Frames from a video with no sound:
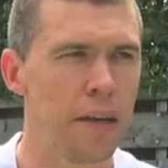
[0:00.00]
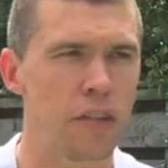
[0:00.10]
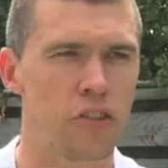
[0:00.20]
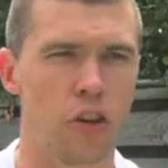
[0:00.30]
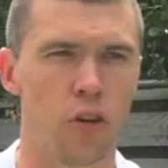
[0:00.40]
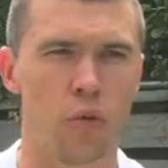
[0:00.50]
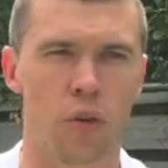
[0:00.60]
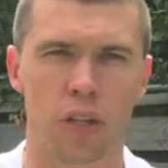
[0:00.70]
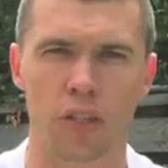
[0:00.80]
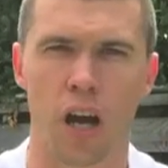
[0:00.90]
So we're
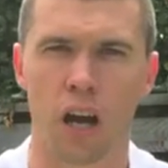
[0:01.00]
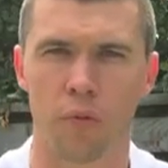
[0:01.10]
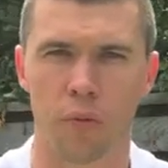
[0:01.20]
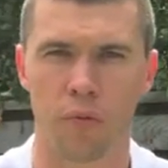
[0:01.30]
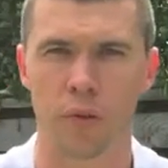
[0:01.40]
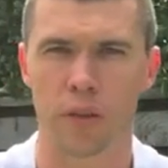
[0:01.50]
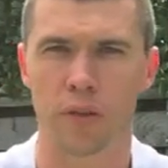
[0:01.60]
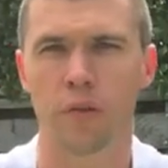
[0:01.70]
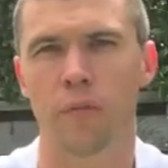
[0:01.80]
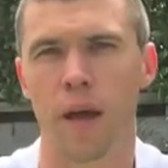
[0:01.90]
going to start off with the
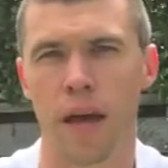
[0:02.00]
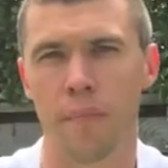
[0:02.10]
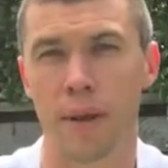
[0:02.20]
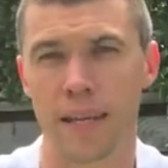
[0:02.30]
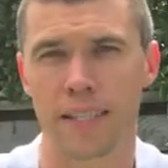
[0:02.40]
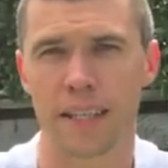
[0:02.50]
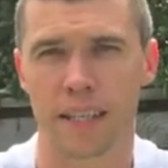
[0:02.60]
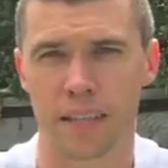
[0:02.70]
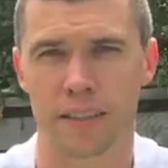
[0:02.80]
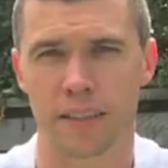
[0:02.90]
real basic
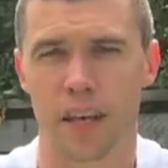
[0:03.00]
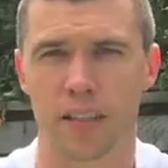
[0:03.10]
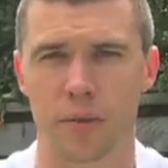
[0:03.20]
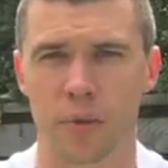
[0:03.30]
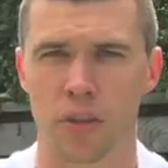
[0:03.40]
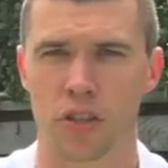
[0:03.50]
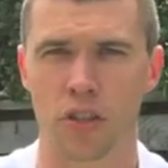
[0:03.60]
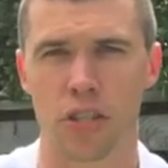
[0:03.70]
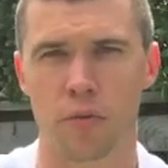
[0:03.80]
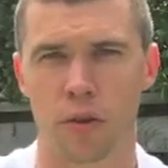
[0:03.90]
starting
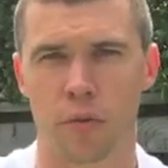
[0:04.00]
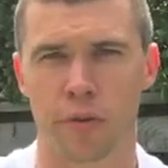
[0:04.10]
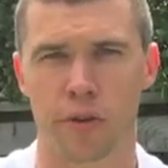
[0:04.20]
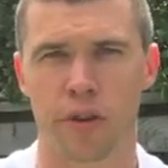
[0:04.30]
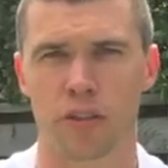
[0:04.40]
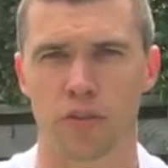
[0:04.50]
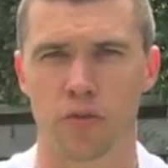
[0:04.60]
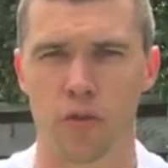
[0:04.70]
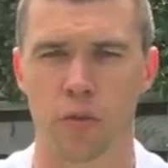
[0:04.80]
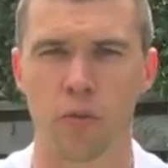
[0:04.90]
positions, then we're going to progress
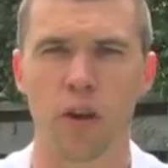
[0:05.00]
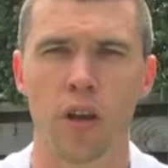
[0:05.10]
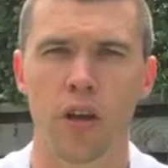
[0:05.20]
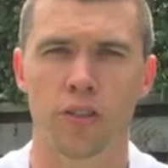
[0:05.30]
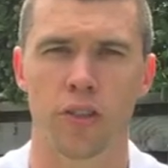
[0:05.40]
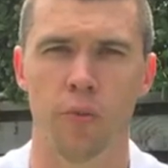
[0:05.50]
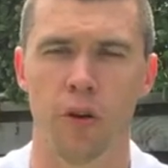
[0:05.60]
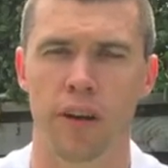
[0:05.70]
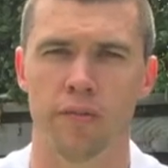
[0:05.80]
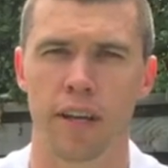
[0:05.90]
through to the
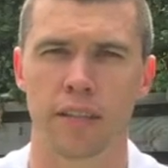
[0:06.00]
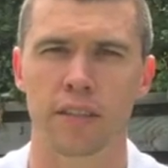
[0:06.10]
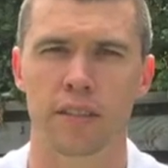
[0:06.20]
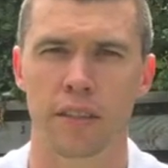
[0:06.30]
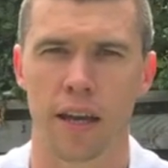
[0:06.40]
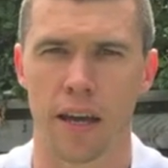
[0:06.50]
more advanced